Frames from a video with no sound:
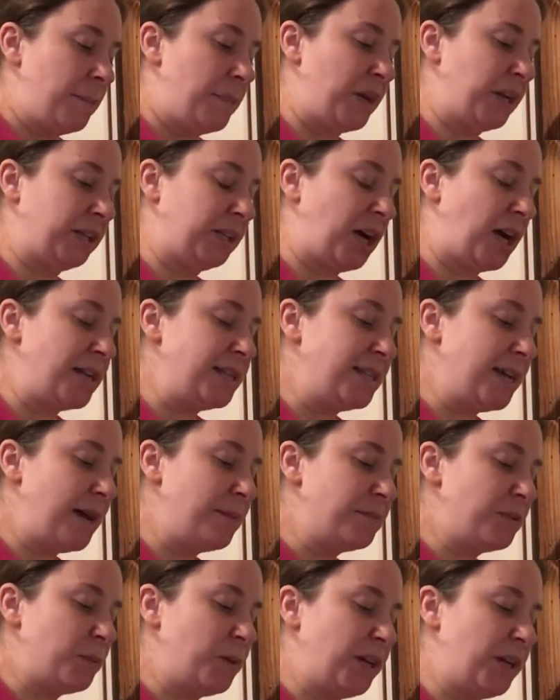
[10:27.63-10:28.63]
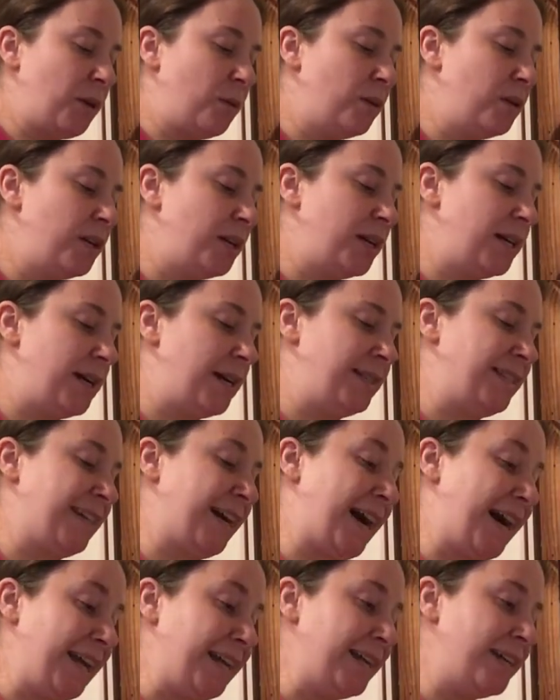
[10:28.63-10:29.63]
a lot of times we go on a
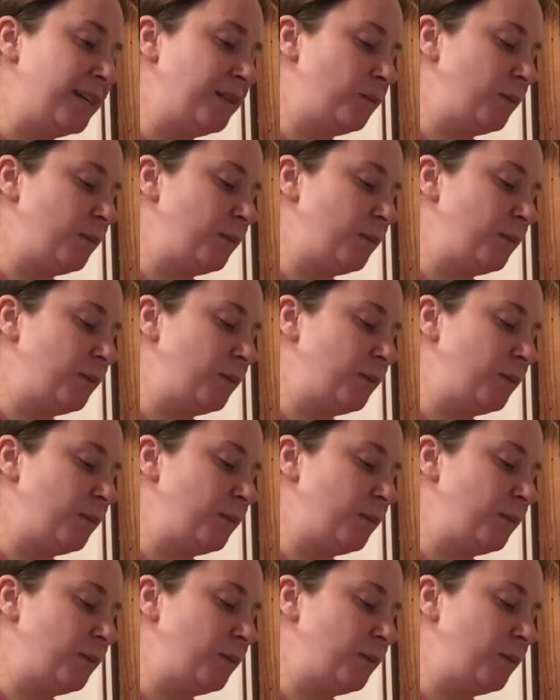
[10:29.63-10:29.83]
diet,